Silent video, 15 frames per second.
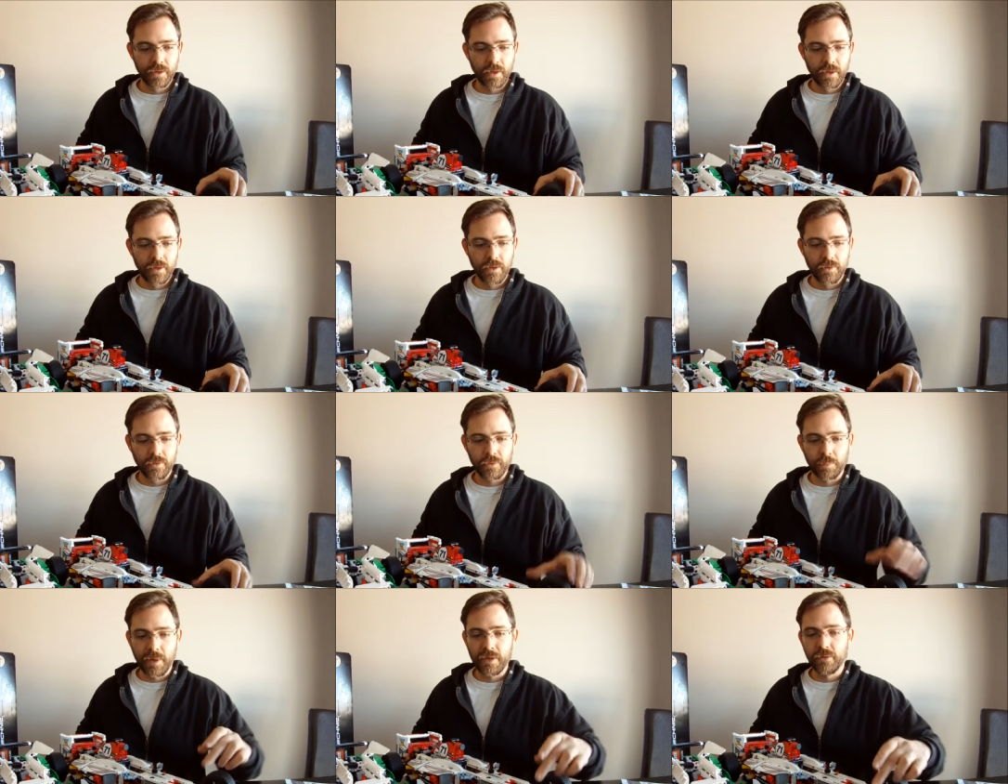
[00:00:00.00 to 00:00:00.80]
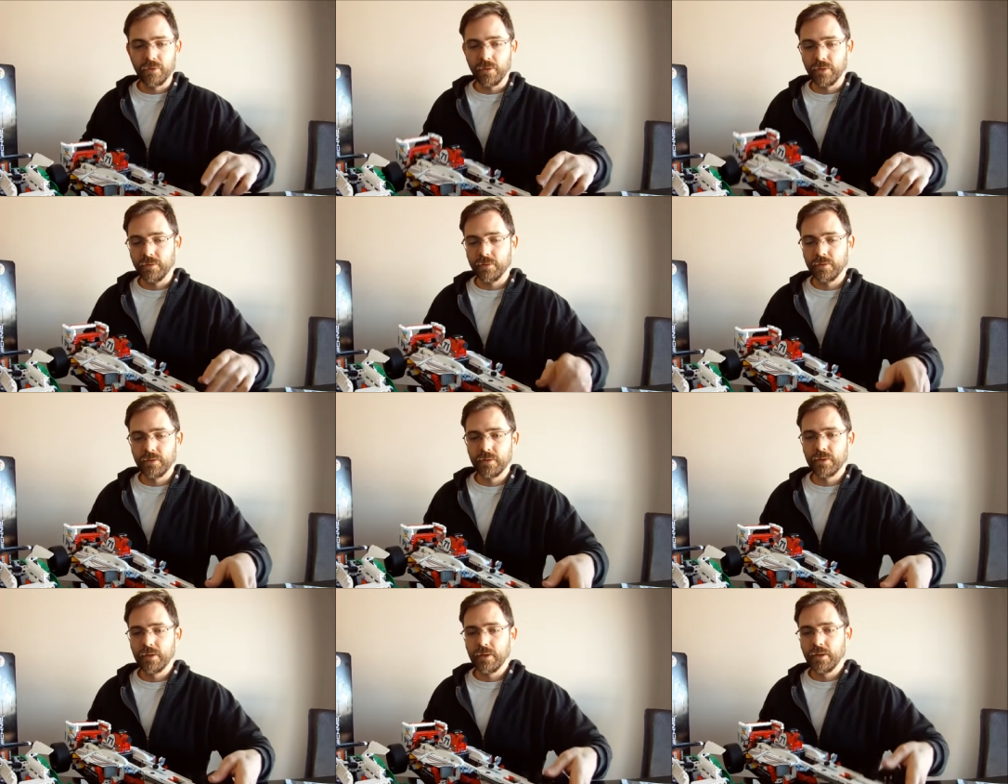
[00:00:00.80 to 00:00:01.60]
The suspension
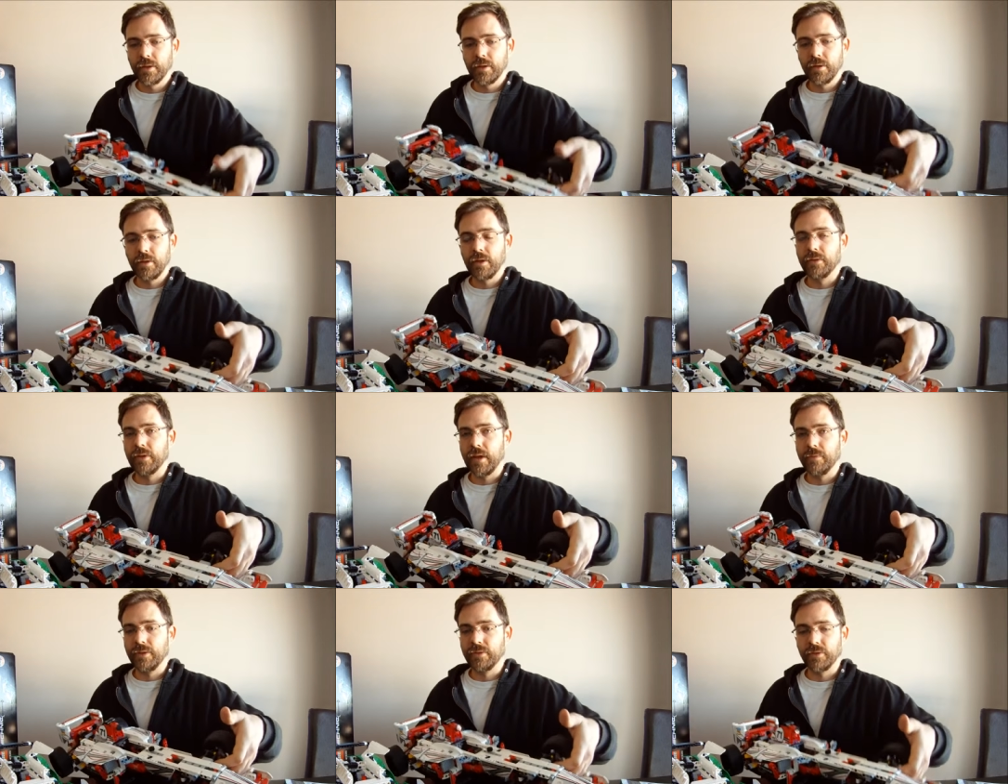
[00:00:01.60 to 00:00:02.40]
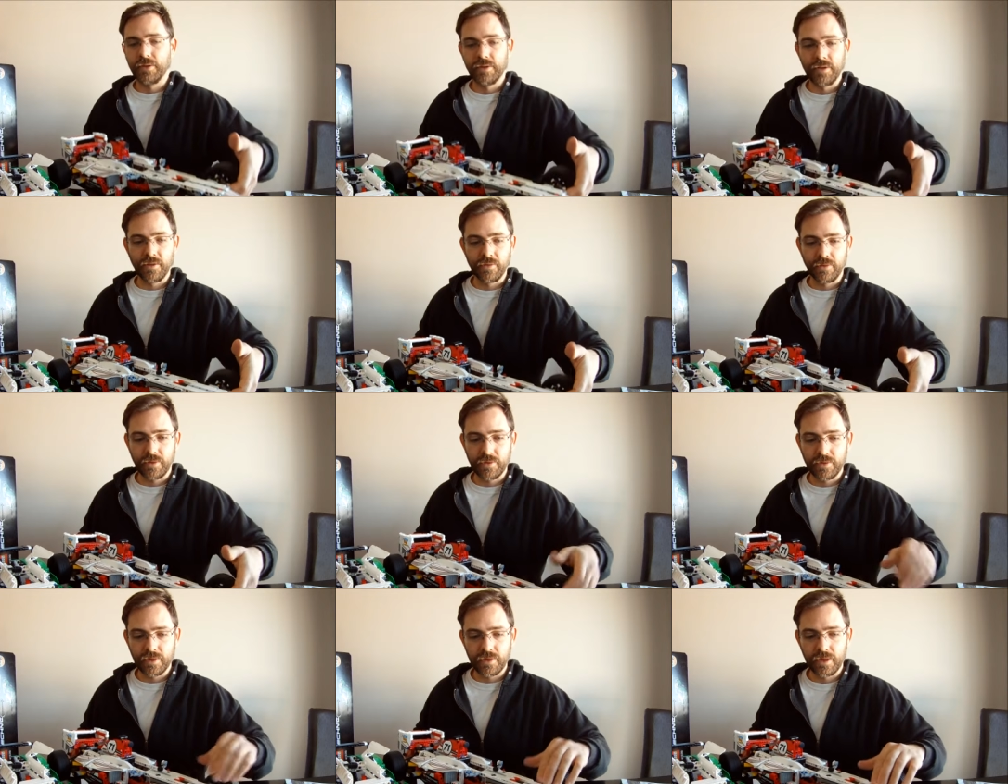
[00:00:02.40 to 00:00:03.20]
is obviously
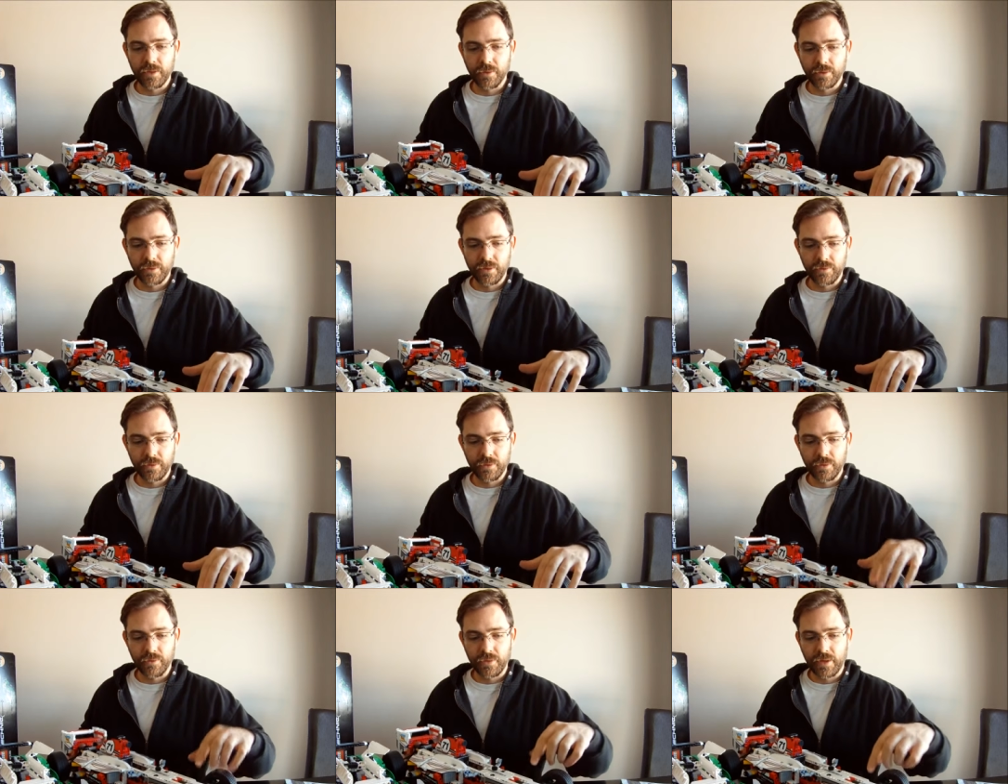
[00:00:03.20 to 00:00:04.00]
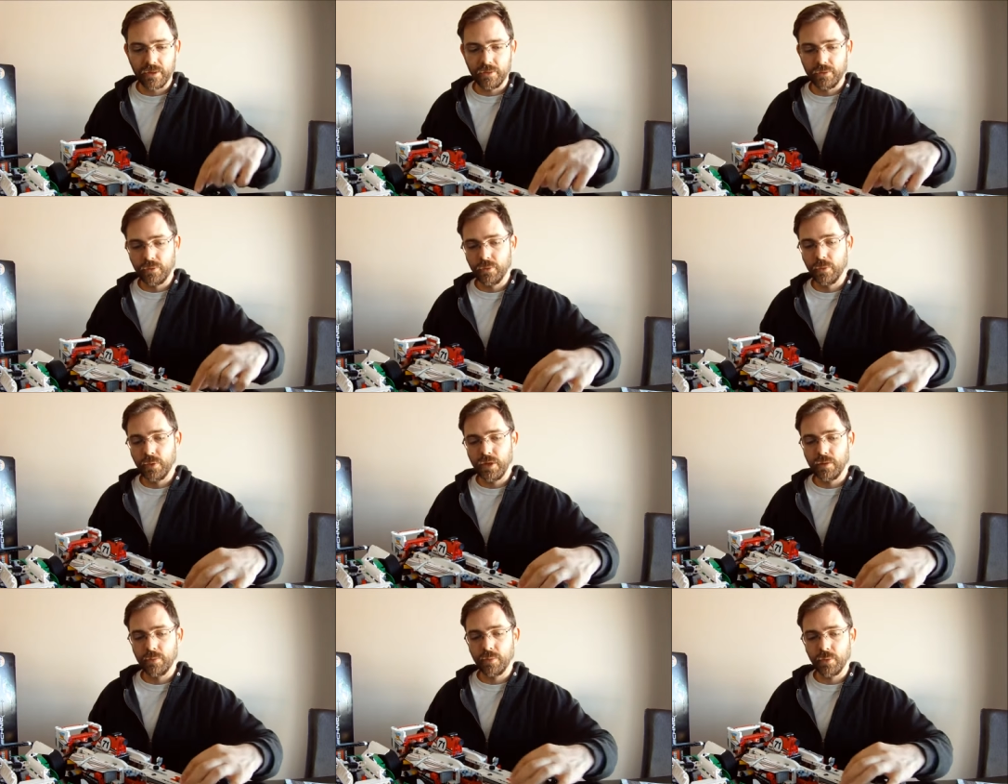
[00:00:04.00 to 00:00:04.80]
different. They look different. You've got two
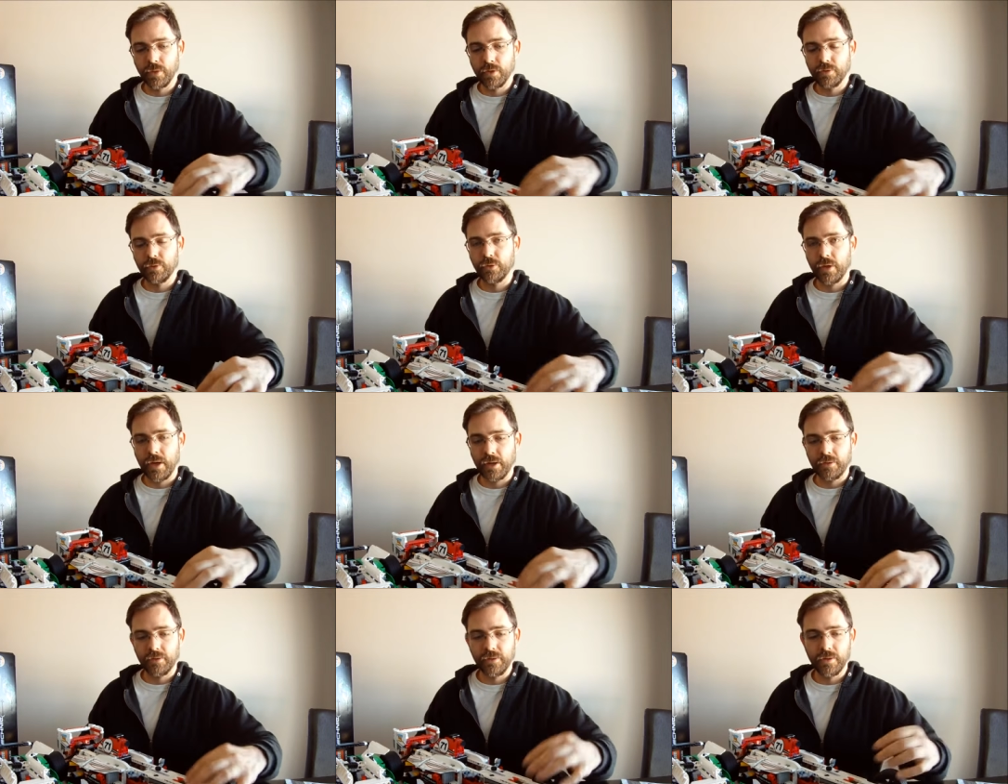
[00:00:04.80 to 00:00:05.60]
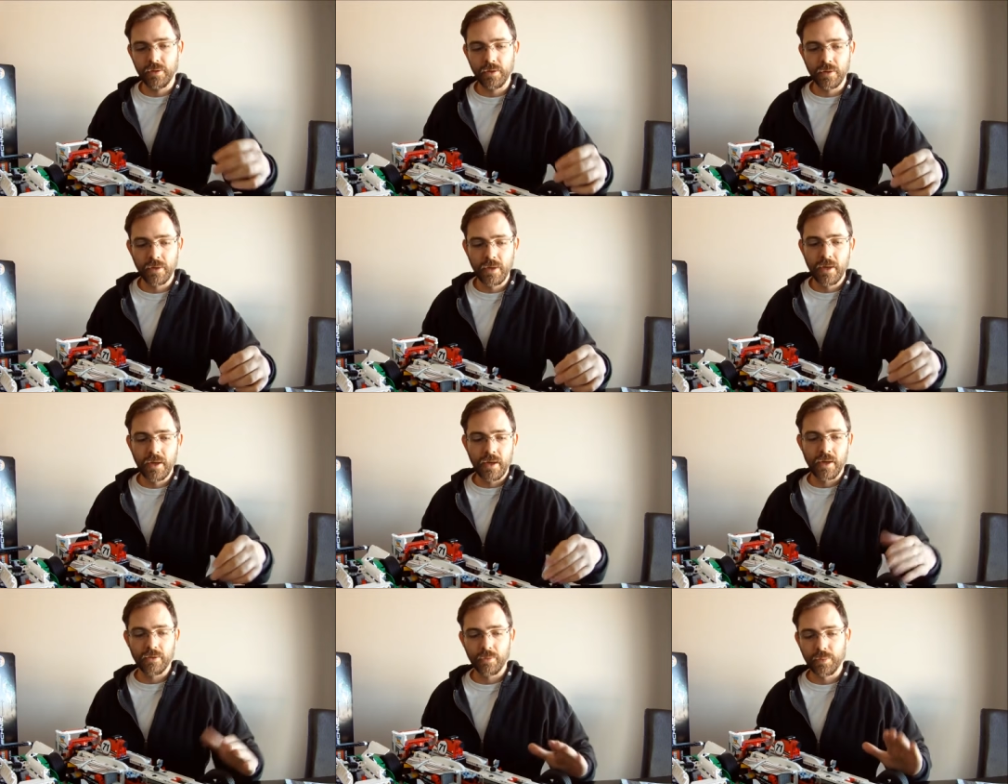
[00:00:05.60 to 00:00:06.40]
inboard shocks here
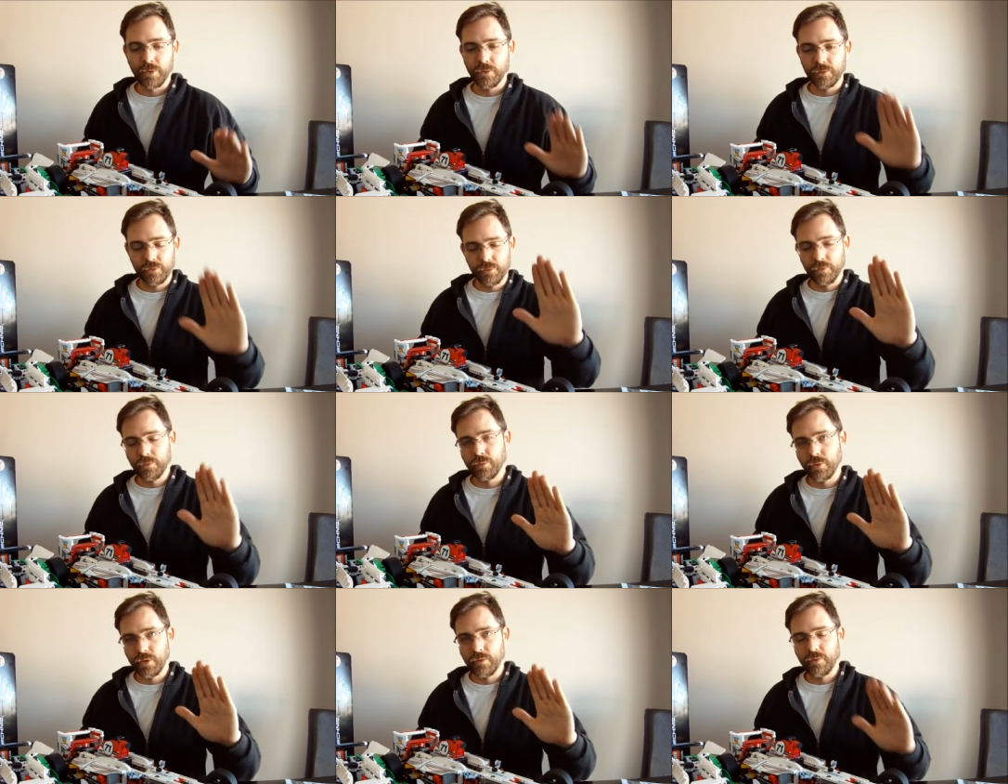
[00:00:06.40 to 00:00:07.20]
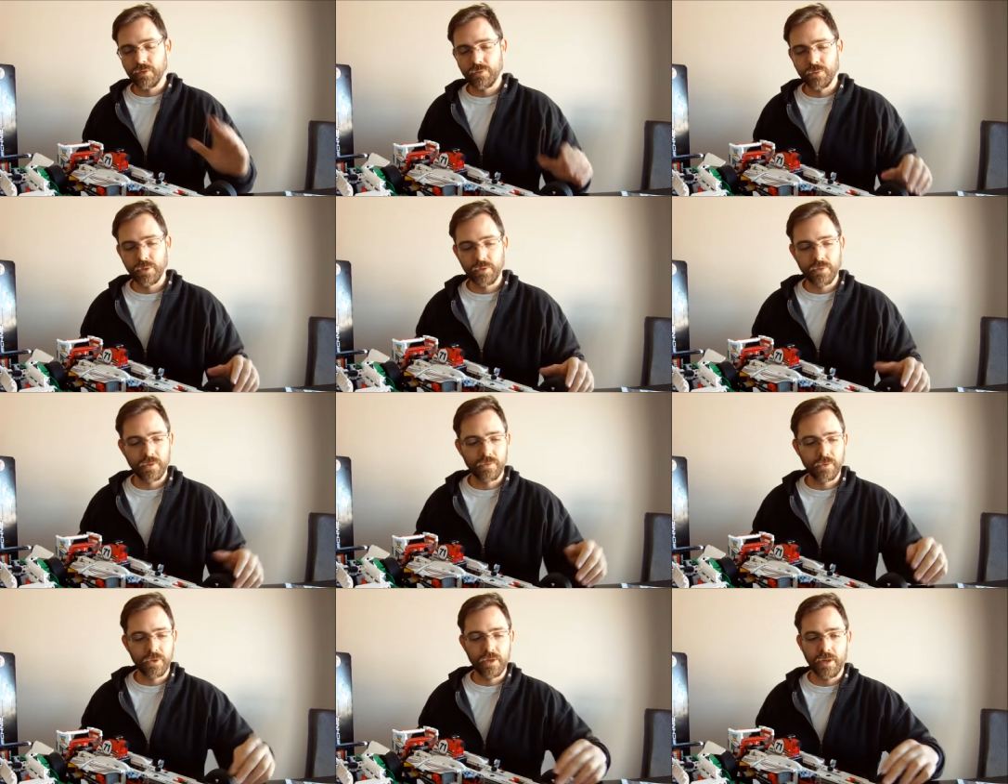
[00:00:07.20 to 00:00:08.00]
as opposed to more of a
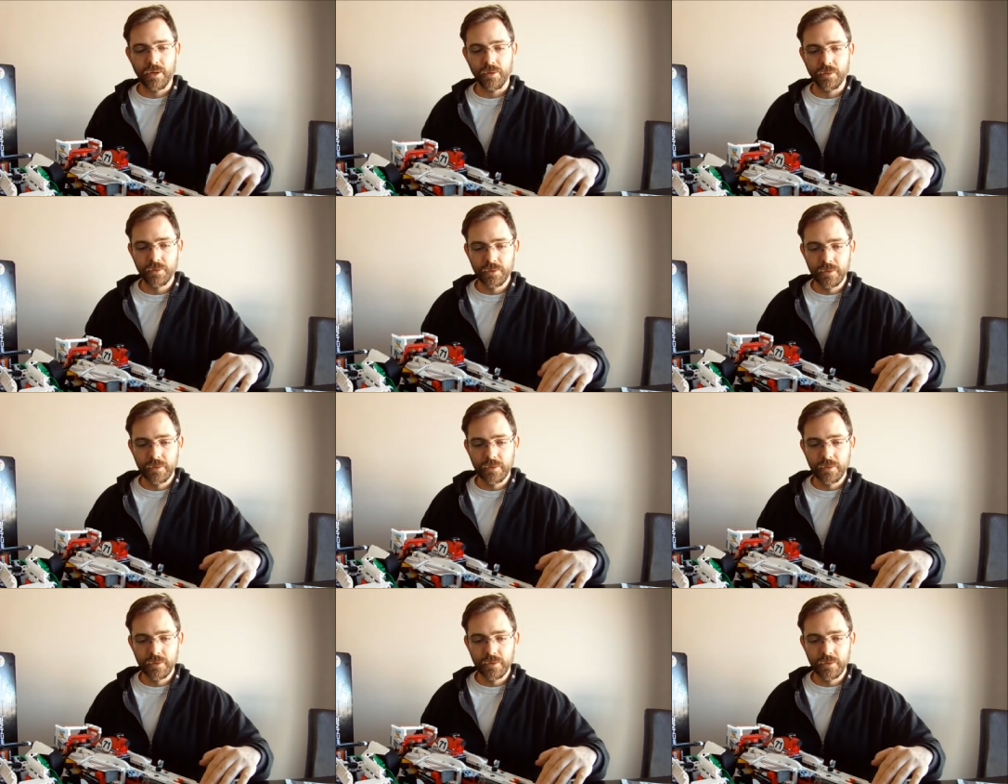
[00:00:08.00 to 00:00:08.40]
45-degree angle.